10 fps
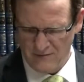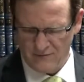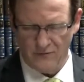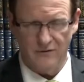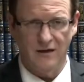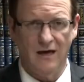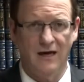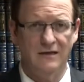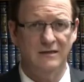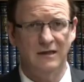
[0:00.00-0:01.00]
for the
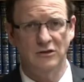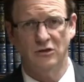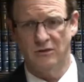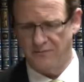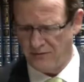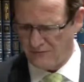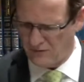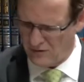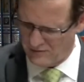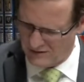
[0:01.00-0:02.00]
unintentional
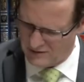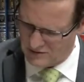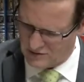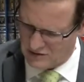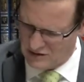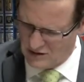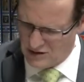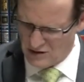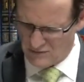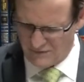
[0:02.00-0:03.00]
performance
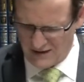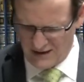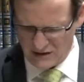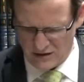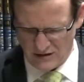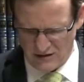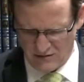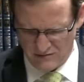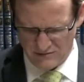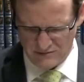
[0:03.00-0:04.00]
of an action
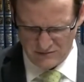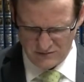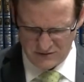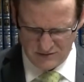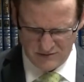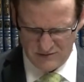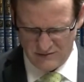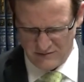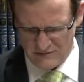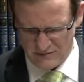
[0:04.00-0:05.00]
alone. So,
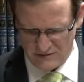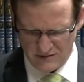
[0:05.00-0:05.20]
so